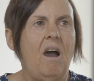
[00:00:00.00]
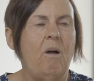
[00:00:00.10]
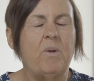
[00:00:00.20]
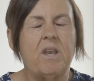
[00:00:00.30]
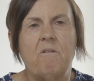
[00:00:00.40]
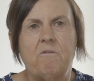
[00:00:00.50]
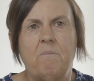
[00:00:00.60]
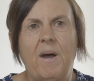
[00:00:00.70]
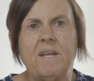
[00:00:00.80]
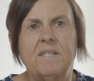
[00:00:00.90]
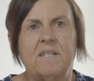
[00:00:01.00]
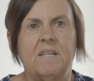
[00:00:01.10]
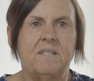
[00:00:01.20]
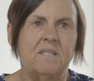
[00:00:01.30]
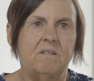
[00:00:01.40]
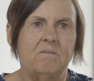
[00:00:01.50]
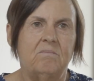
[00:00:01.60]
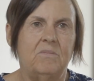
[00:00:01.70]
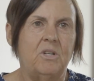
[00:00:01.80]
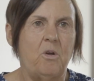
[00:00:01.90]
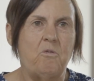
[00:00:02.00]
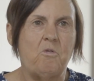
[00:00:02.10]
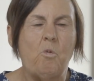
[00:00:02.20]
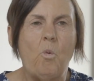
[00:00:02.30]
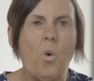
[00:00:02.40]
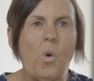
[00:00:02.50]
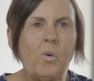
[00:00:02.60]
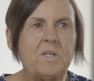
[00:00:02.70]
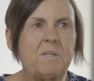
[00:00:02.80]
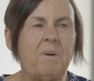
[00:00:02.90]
I went out for basics and, for walks,